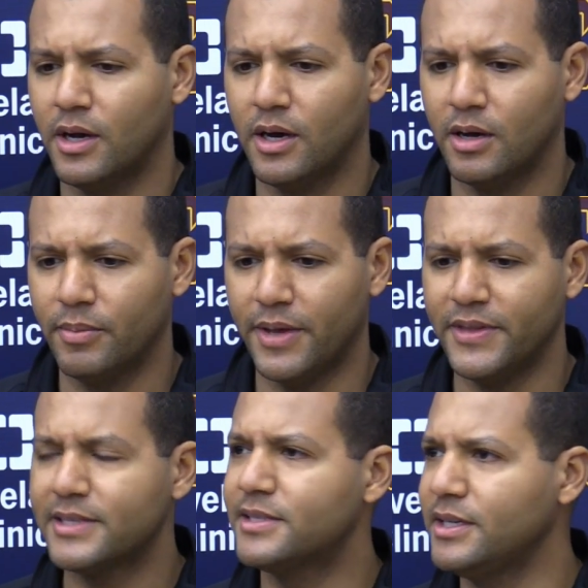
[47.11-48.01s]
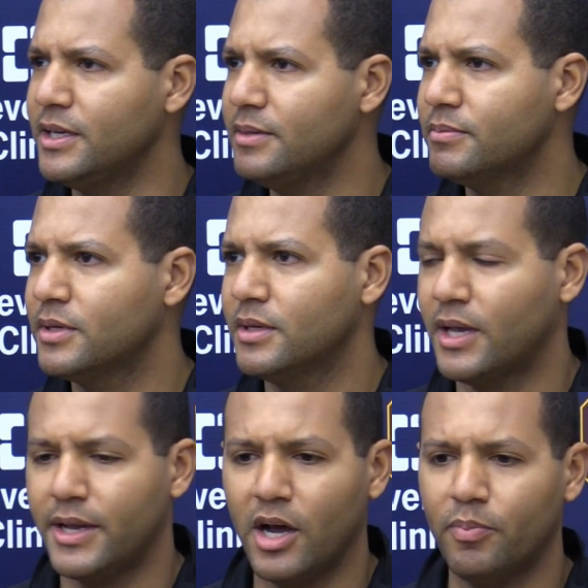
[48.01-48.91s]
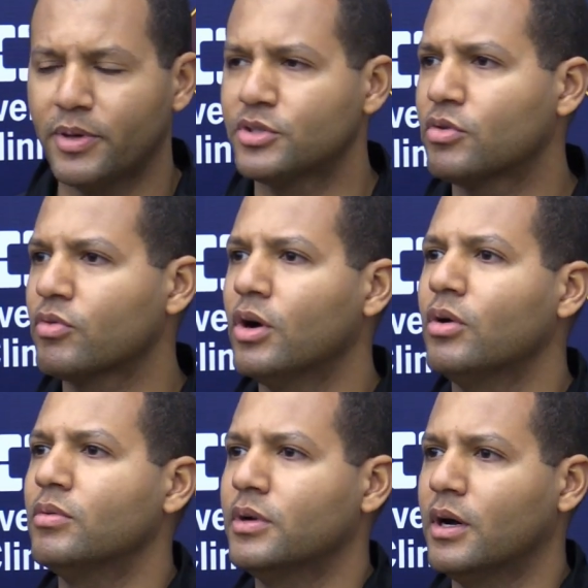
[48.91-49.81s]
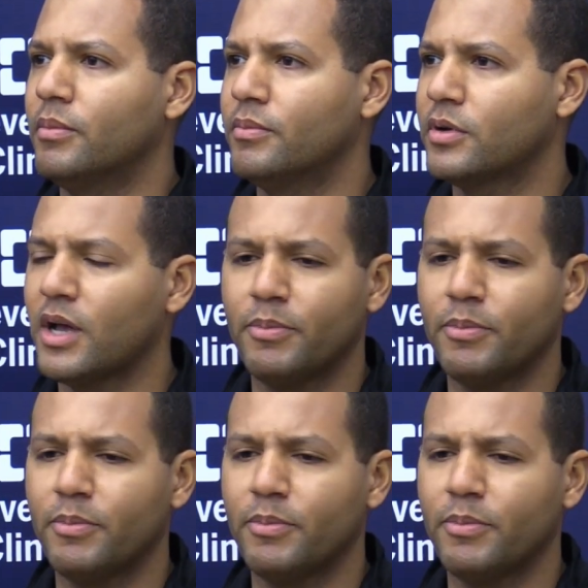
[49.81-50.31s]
and this team, and help us grow